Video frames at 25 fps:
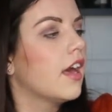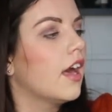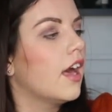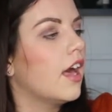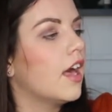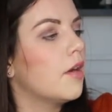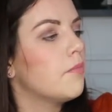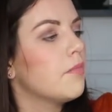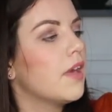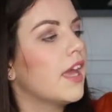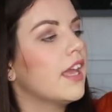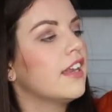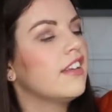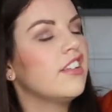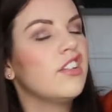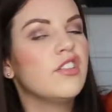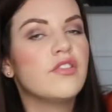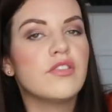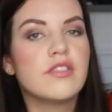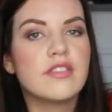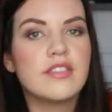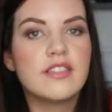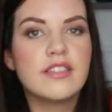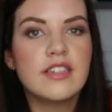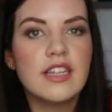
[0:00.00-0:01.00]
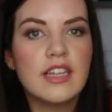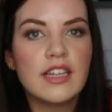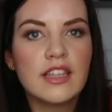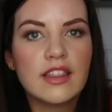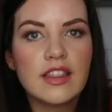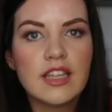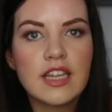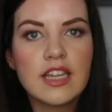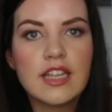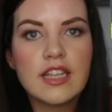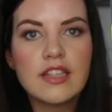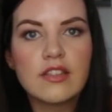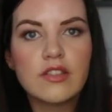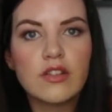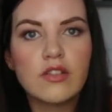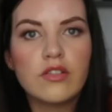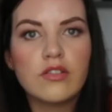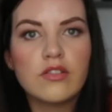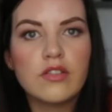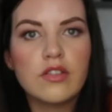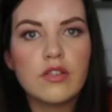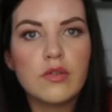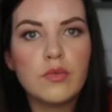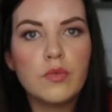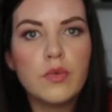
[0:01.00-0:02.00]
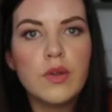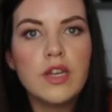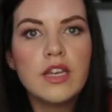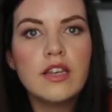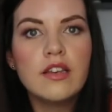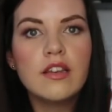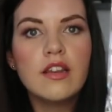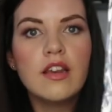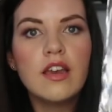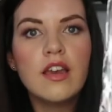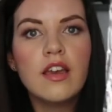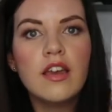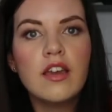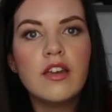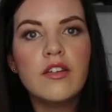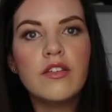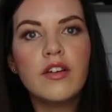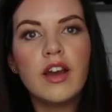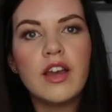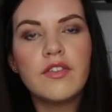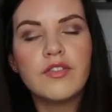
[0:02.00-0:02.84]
and you just stick these onto the window.